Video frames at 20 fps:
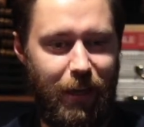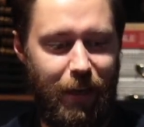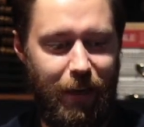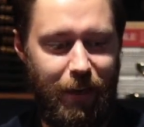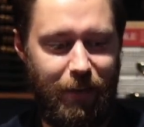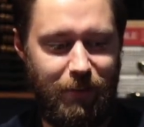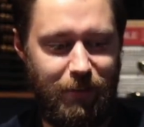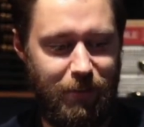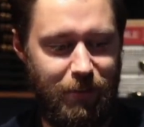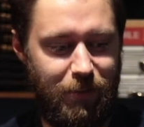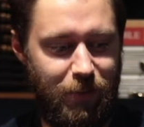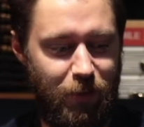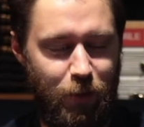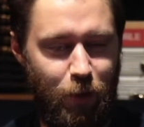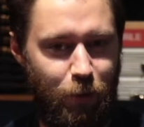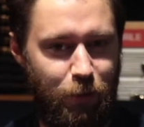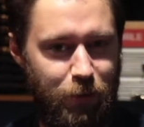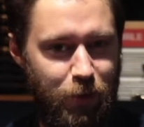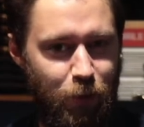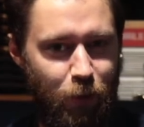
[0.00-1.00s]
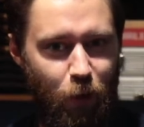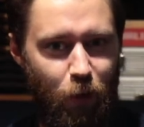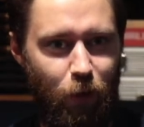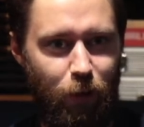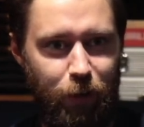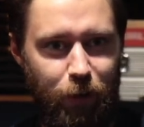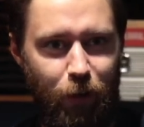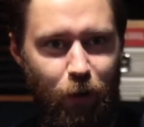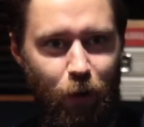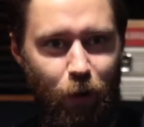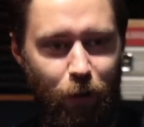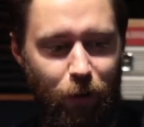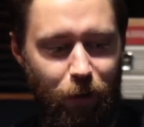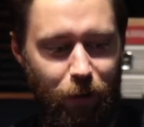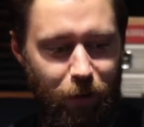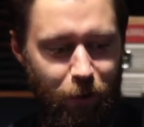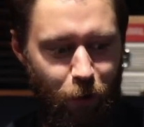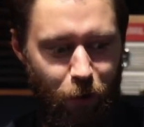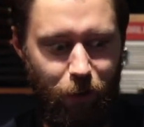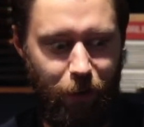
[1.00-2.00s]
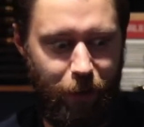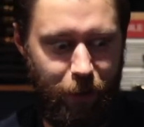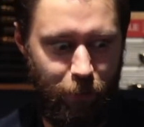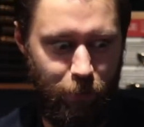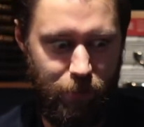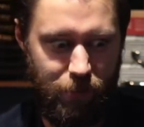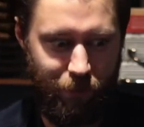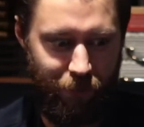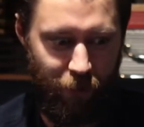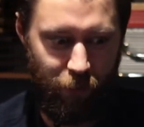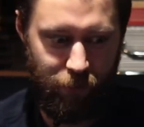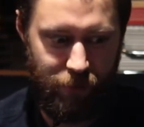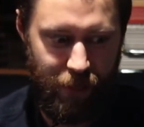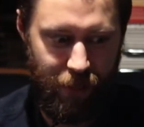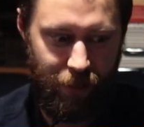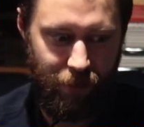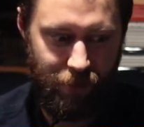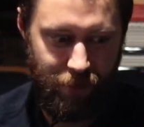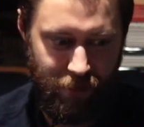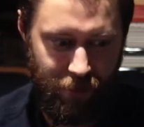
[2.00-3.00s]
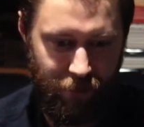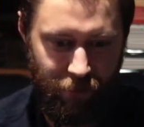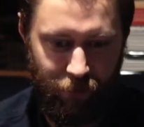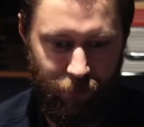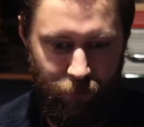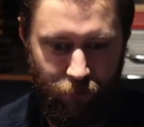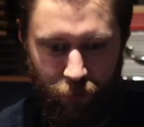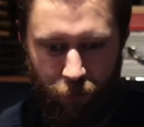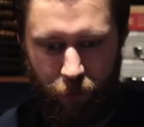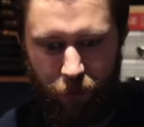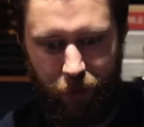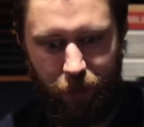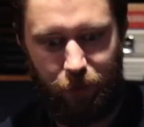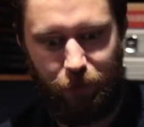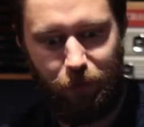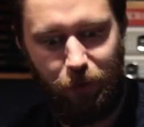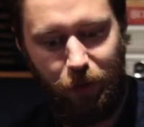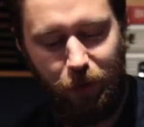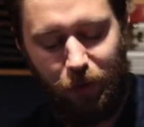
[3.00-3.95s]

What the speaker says: and go to all inclusive hotels. They'll ruin you.